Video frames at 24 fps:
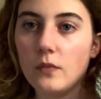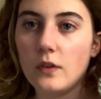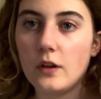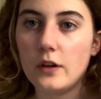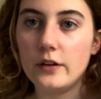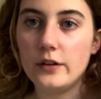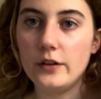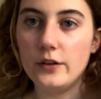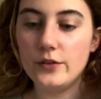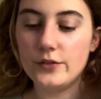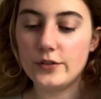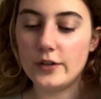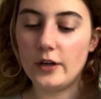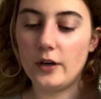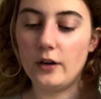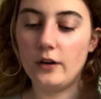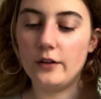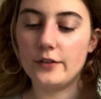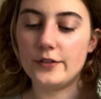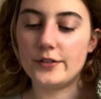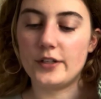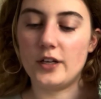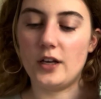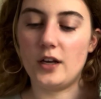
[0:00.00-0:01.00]

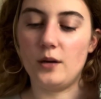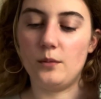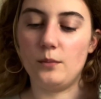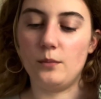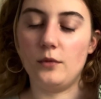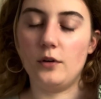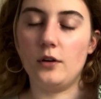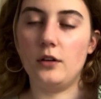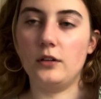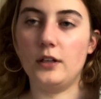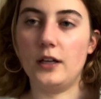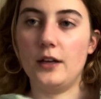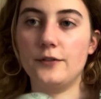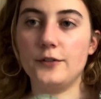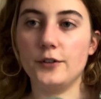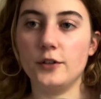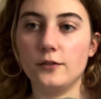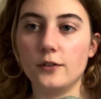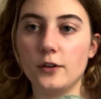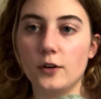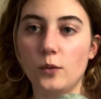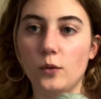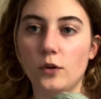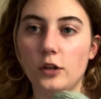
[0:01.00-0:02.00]
using some
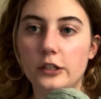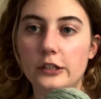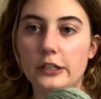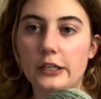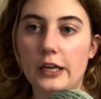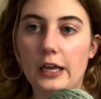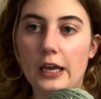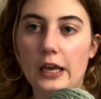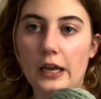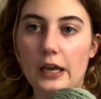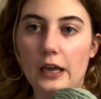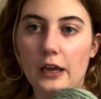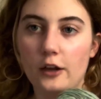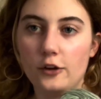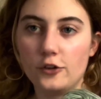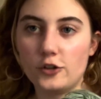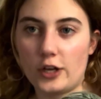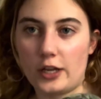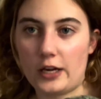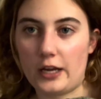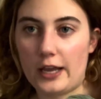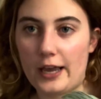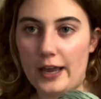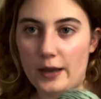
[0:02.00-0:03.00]
leftover Wool in the Gang
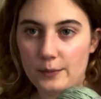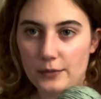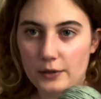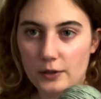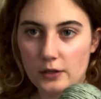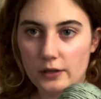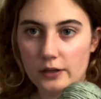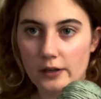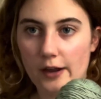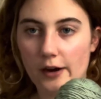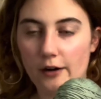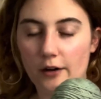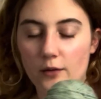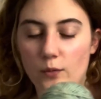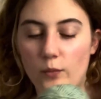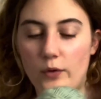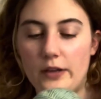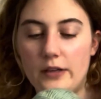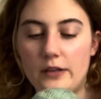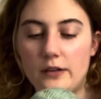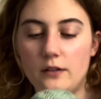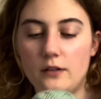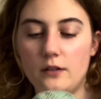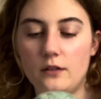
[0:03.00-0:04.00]
Shiny Happy Aran
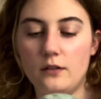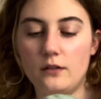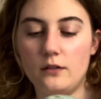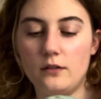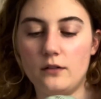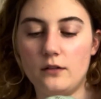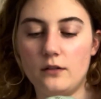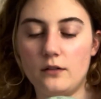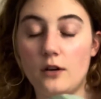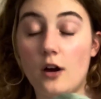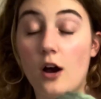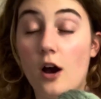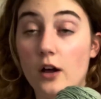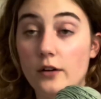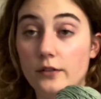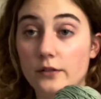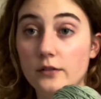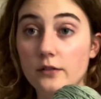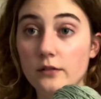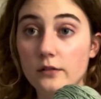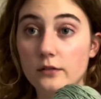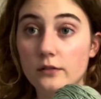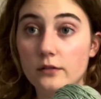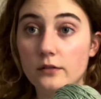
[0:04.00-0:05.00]
Weight
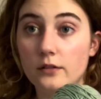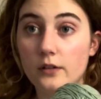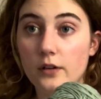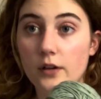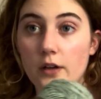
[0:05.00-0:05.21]
cotton.